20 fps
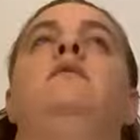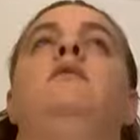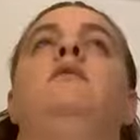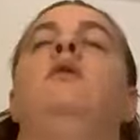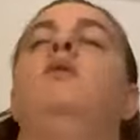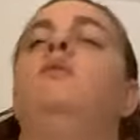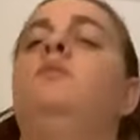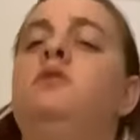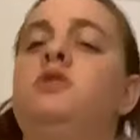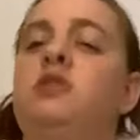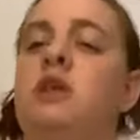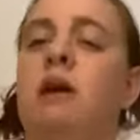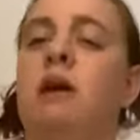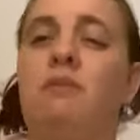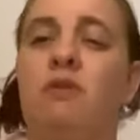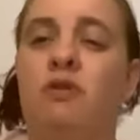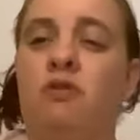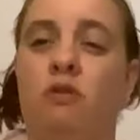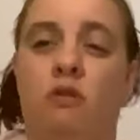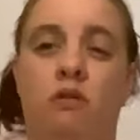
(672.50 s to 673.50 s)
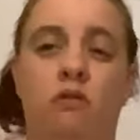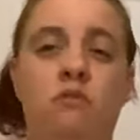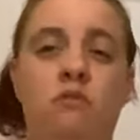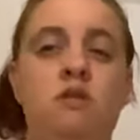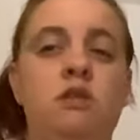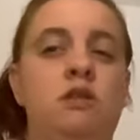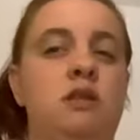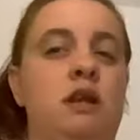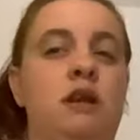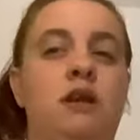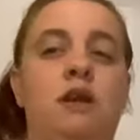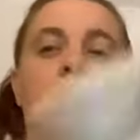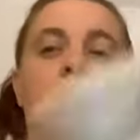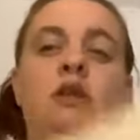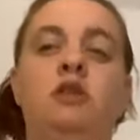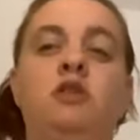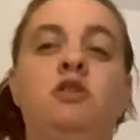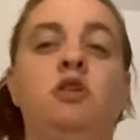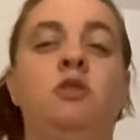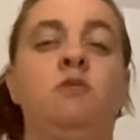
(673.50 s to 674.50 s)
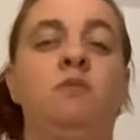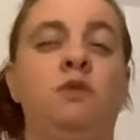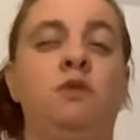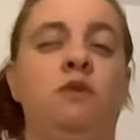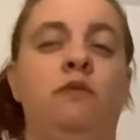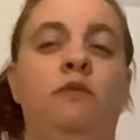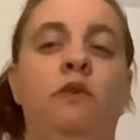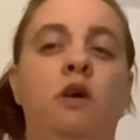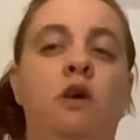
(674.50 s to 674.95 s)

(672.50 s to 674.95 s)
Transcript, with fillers: almost Game of Thrones, like in terms of